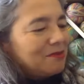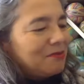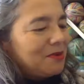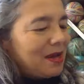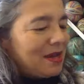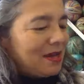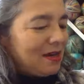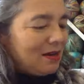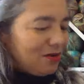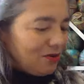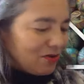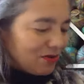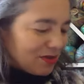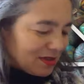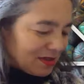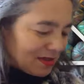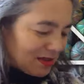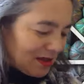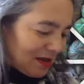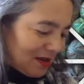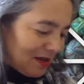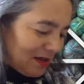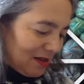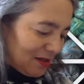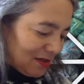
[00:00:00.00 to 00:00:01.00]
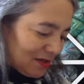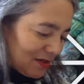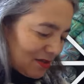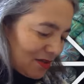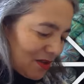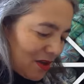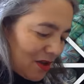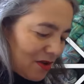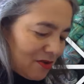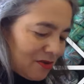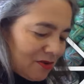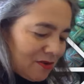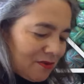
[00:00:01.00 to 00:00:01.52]
way it looks.
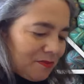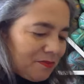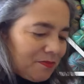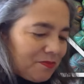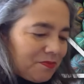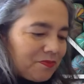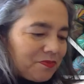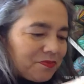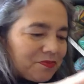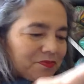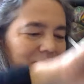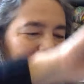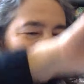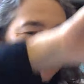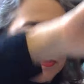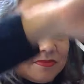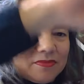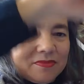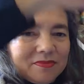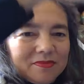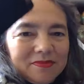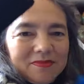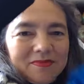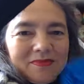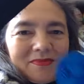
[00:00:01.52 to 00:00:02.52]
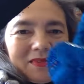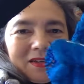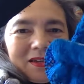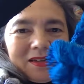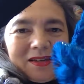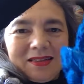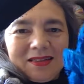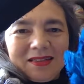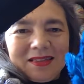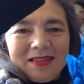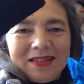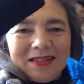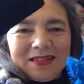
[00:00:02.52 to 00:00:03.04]
So
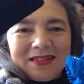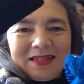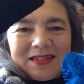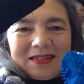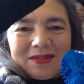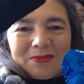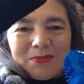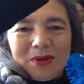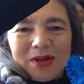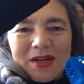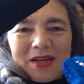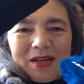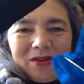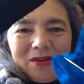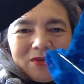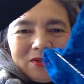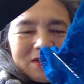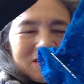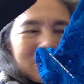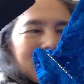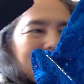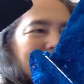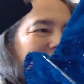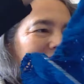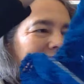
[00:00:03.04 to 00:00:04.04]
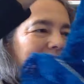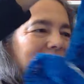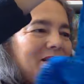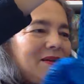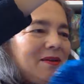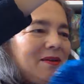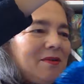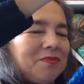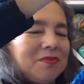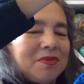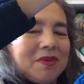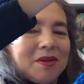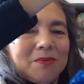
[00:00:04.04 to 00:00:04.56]
this is what it looks like
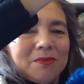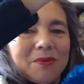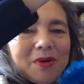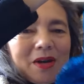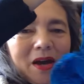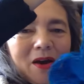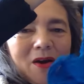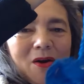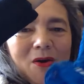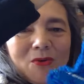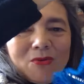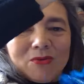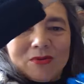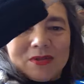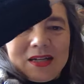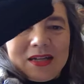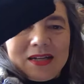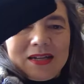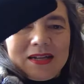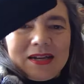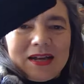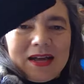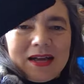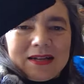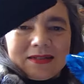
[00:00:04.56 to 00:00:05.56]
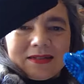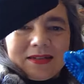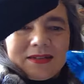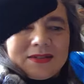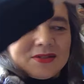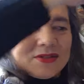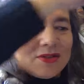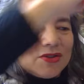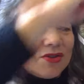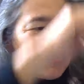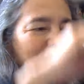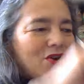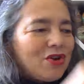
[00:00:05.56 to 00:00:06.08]
when I hold it as a
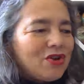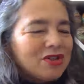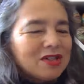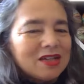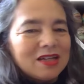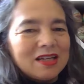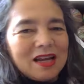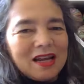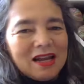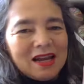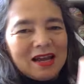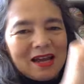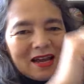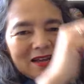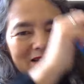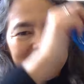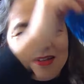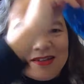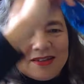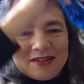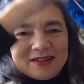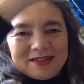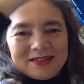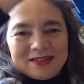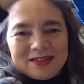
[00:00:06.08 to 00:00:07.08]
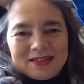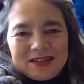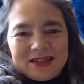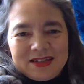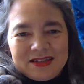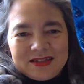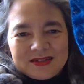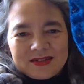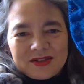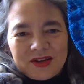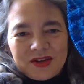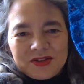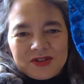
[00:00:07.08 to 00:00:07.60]
skirt, and you can see
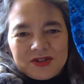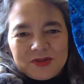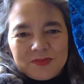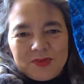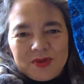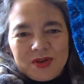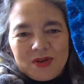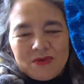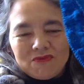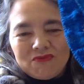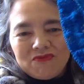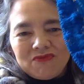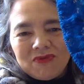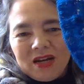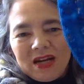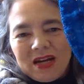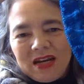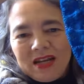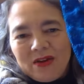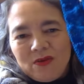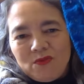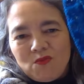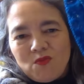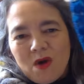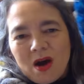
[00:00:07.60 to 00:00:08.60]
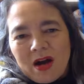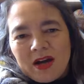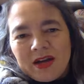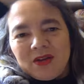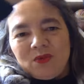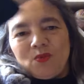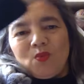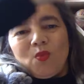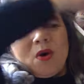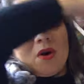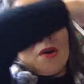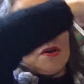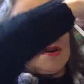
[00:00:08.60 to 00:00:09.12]
it's going to be a really wide
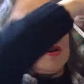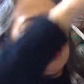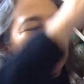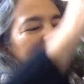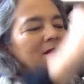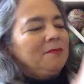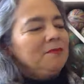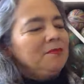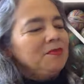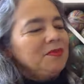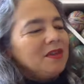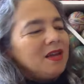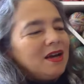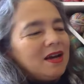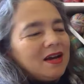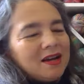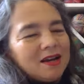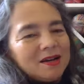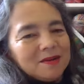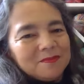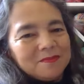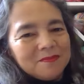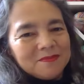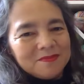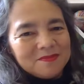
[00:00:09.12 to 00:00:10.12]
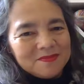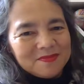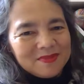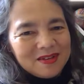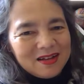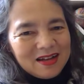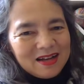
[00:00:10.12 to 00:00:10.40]
one. I'm